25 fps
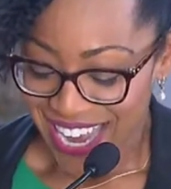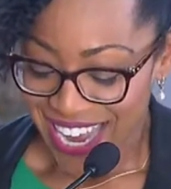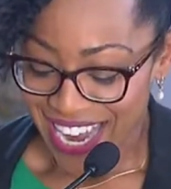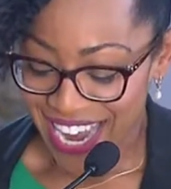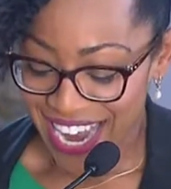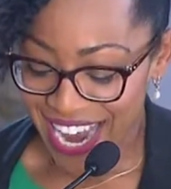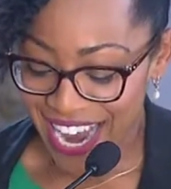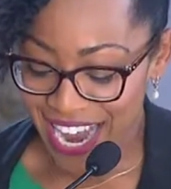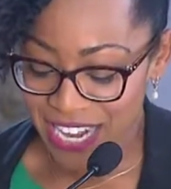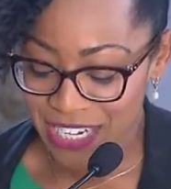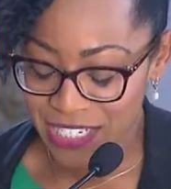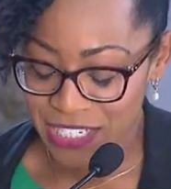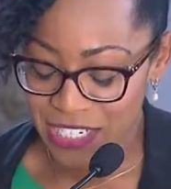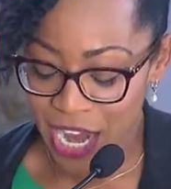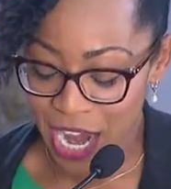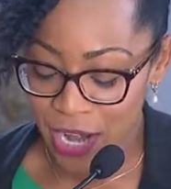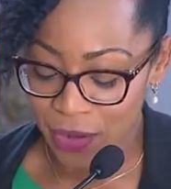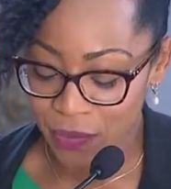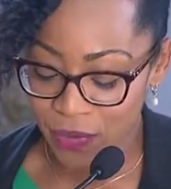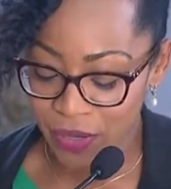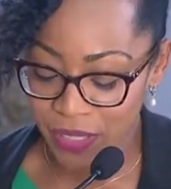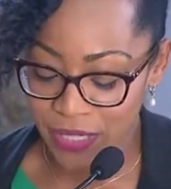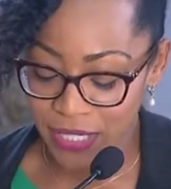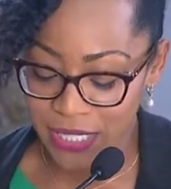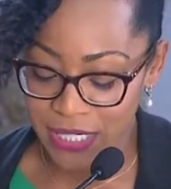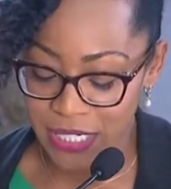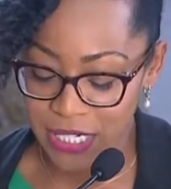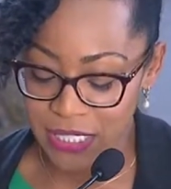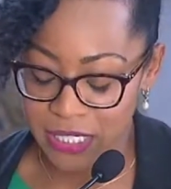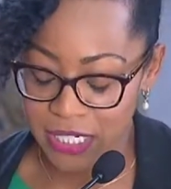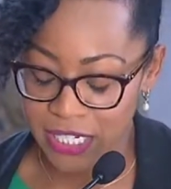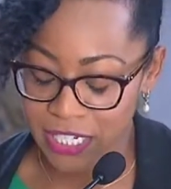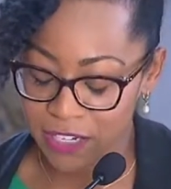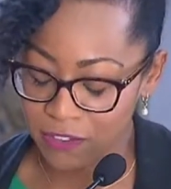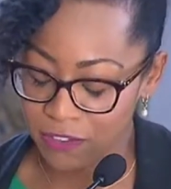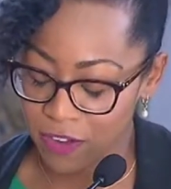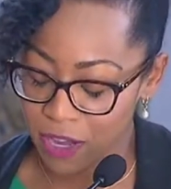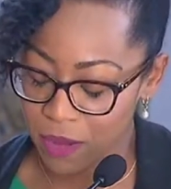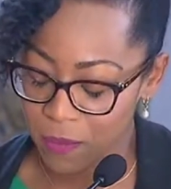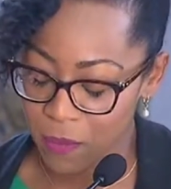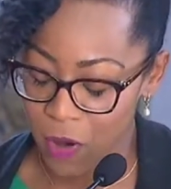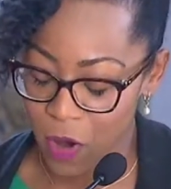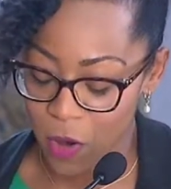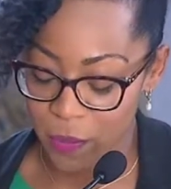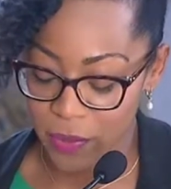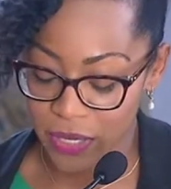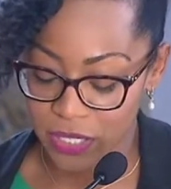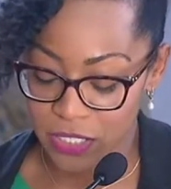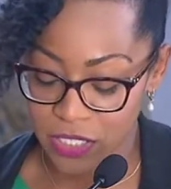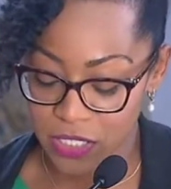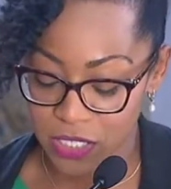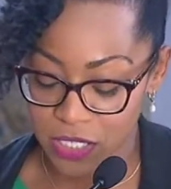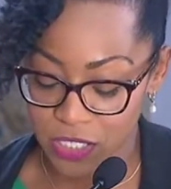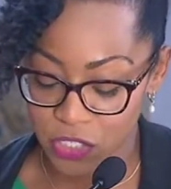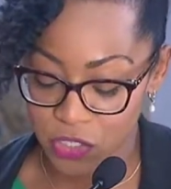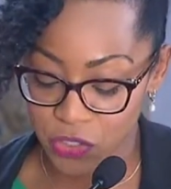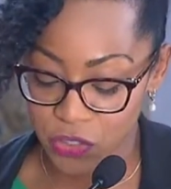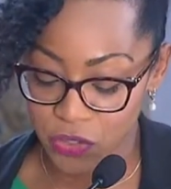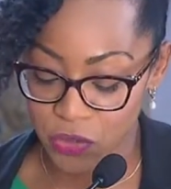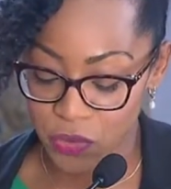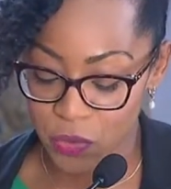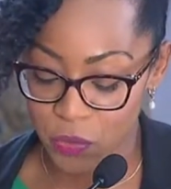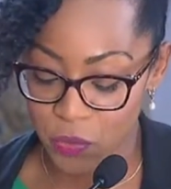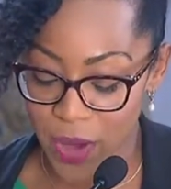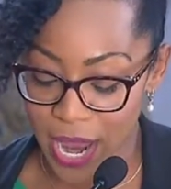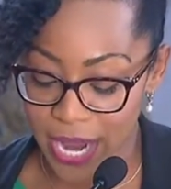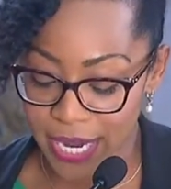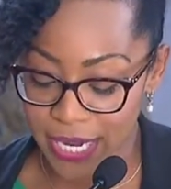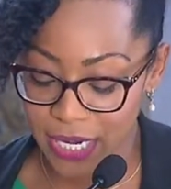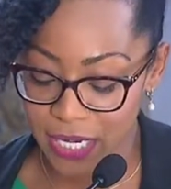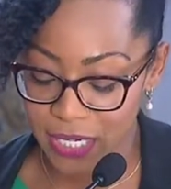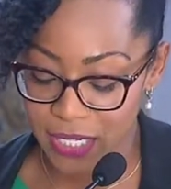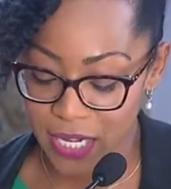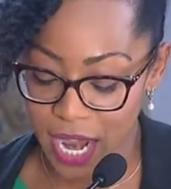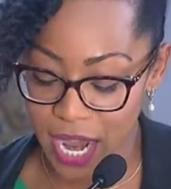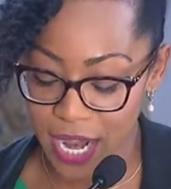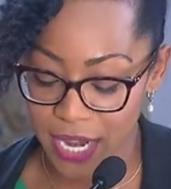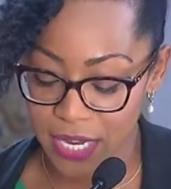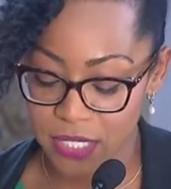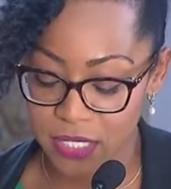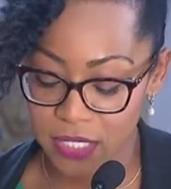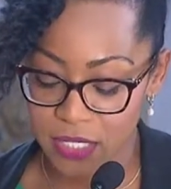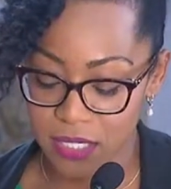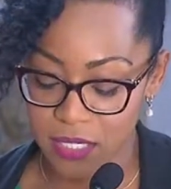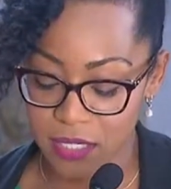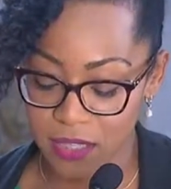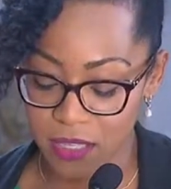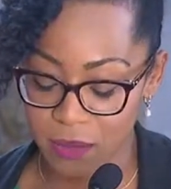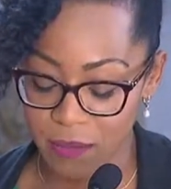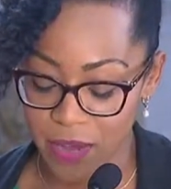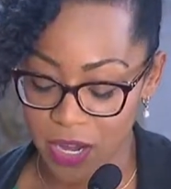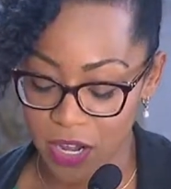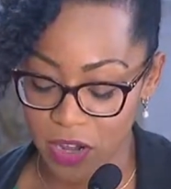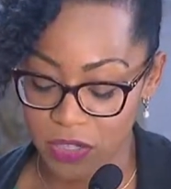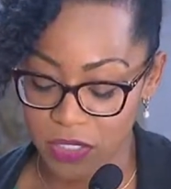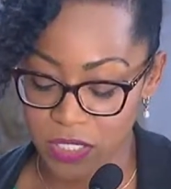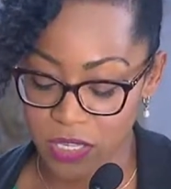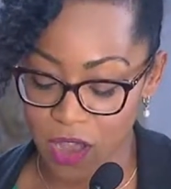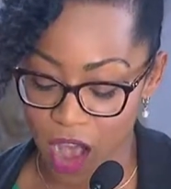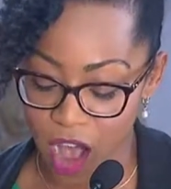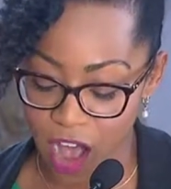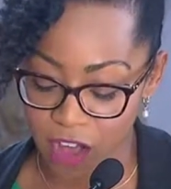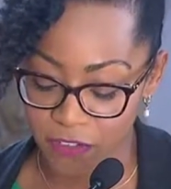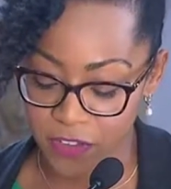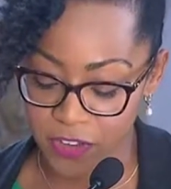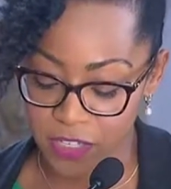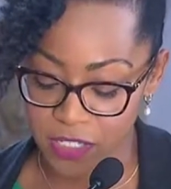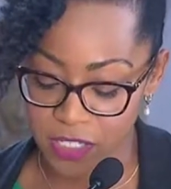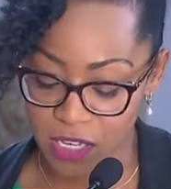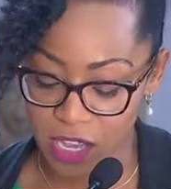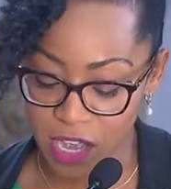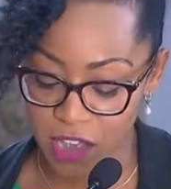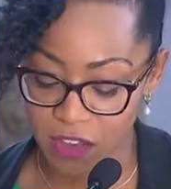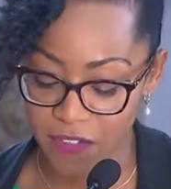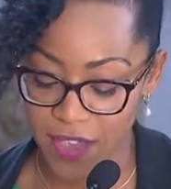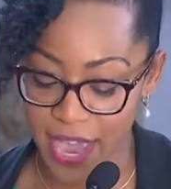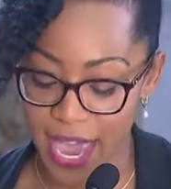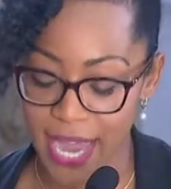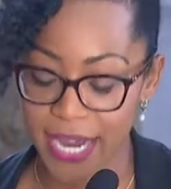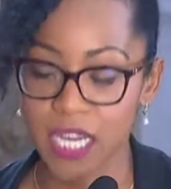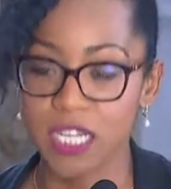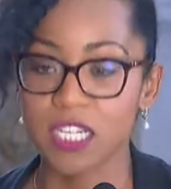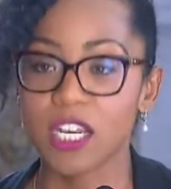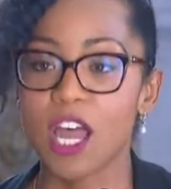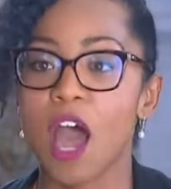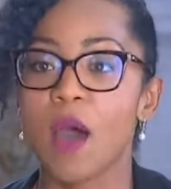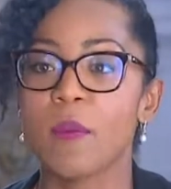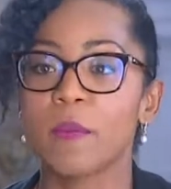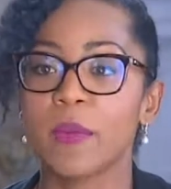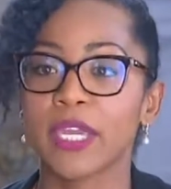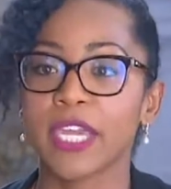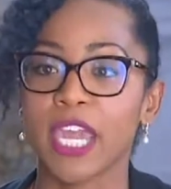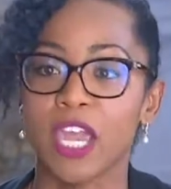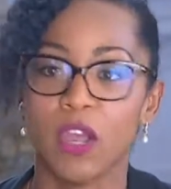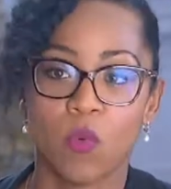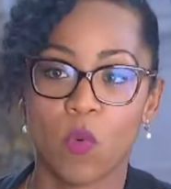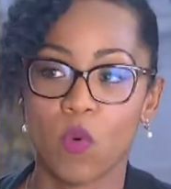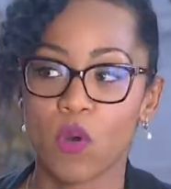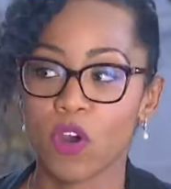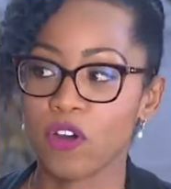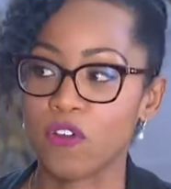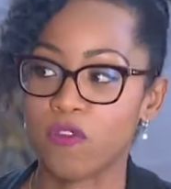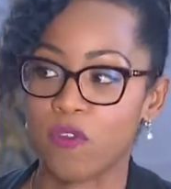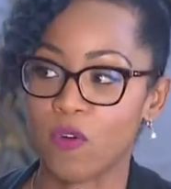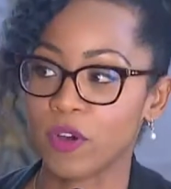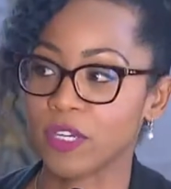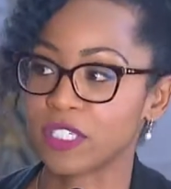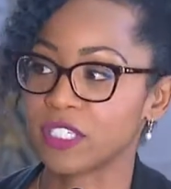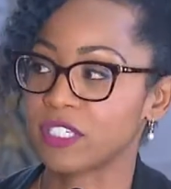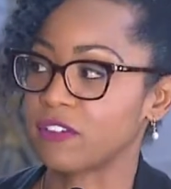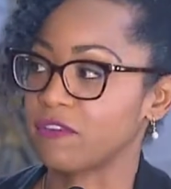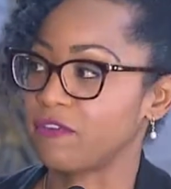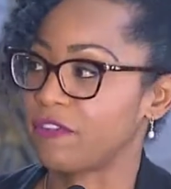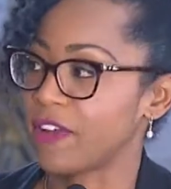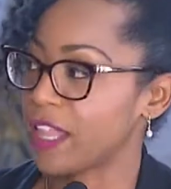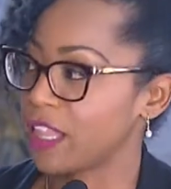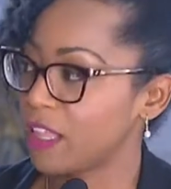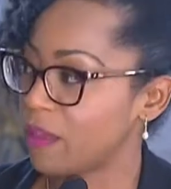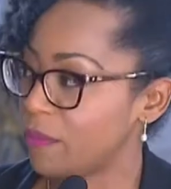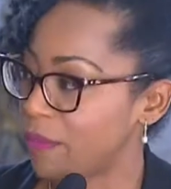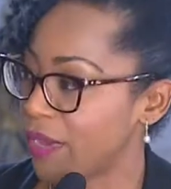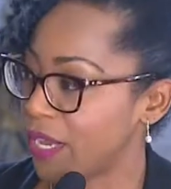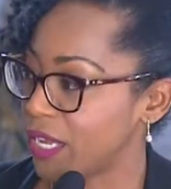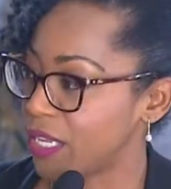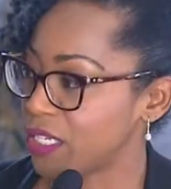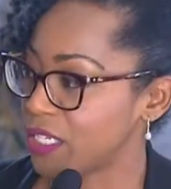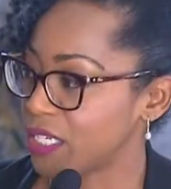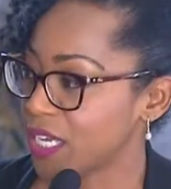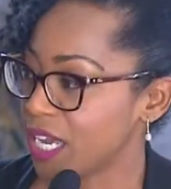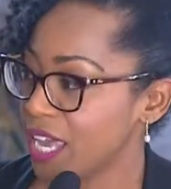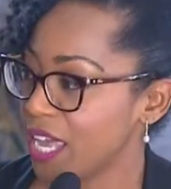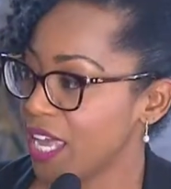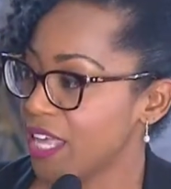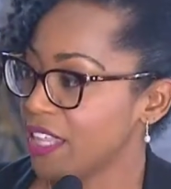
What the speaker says: And I really need to give a moment to recognize the Mayor's Office of Economic and Workforce Development.